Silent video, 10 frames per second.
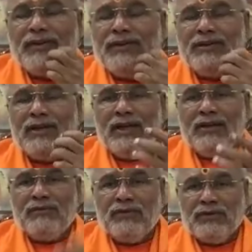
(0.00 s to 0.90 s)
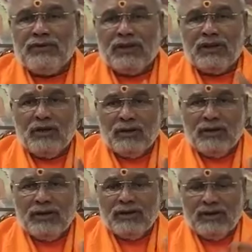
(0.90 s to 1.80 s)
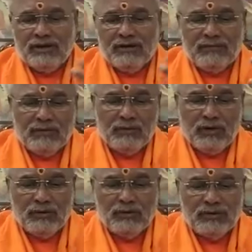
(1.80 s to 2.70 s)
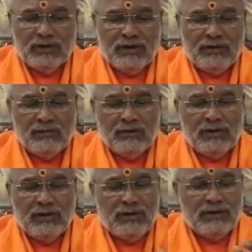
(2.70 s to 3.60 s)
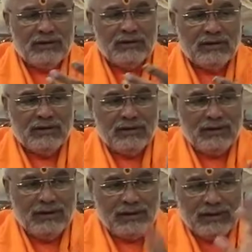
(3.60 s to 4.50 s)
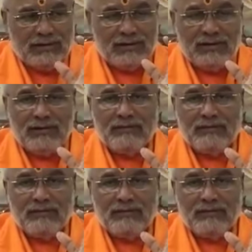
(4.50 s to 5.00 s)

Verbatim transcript: Desire for security from the outside world is natural.